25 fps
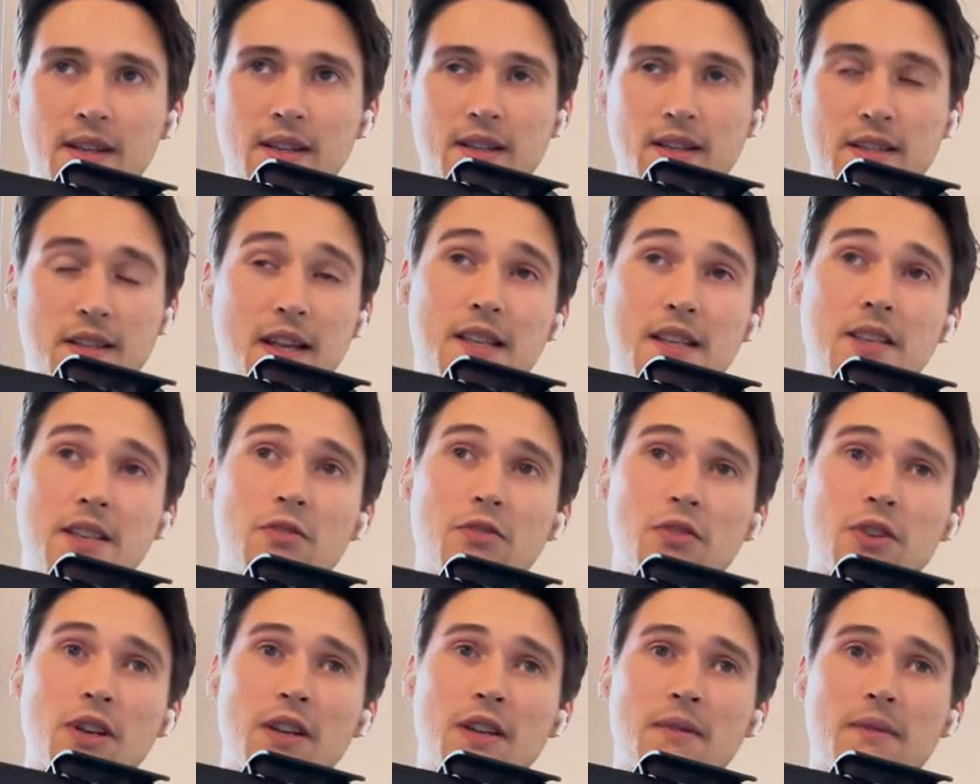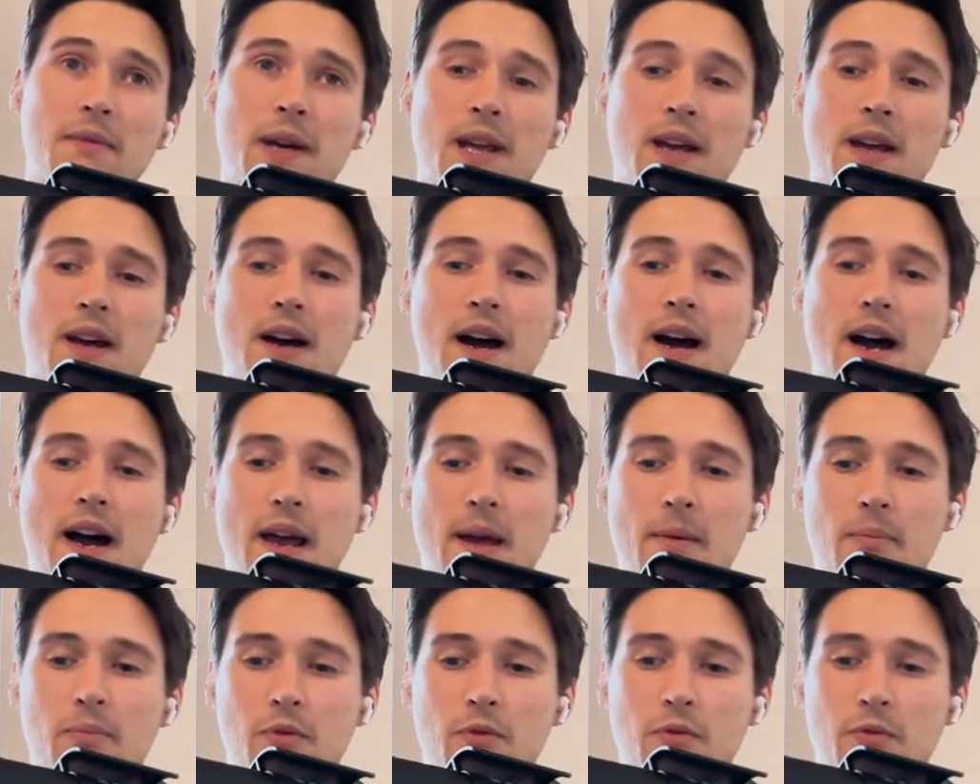That's usually the way I
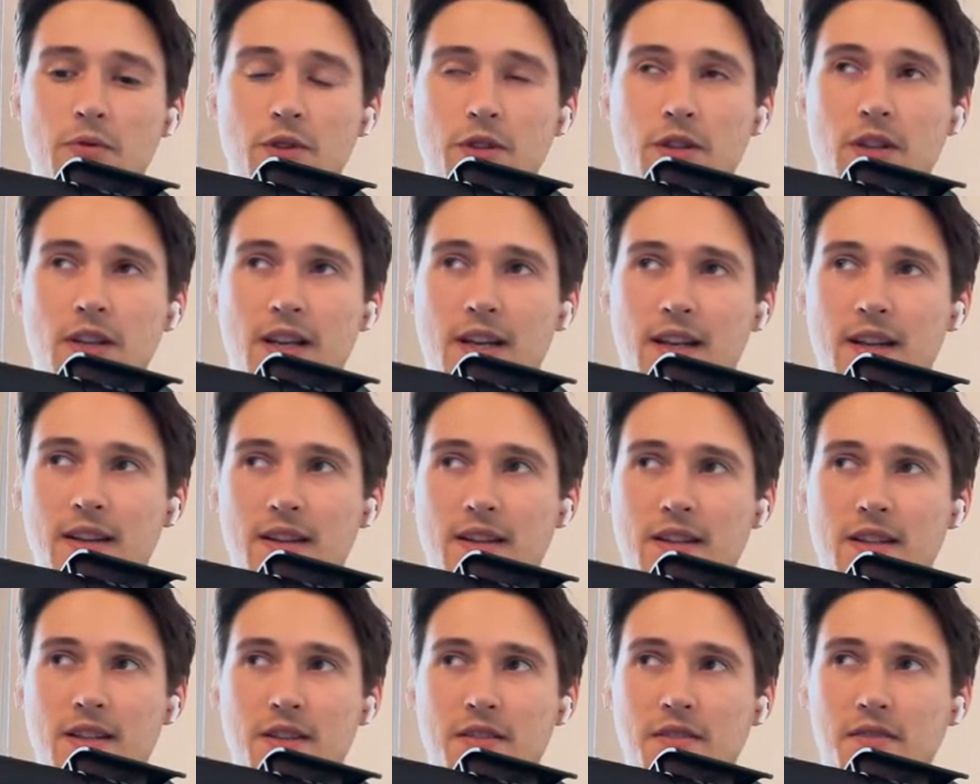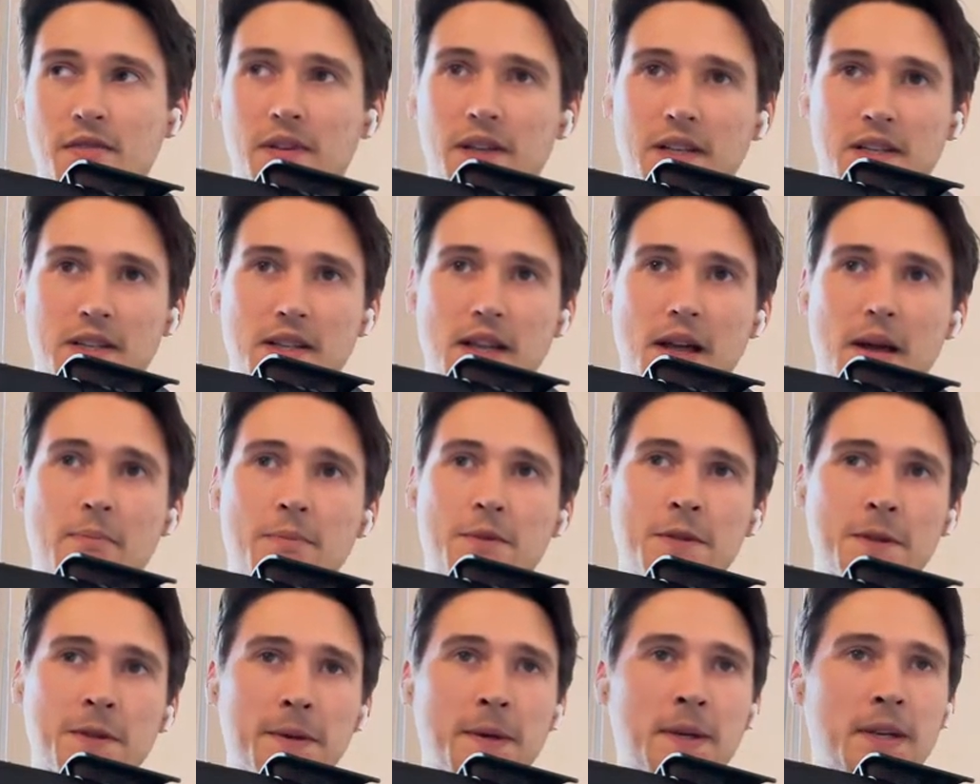approach it, like in these three steps,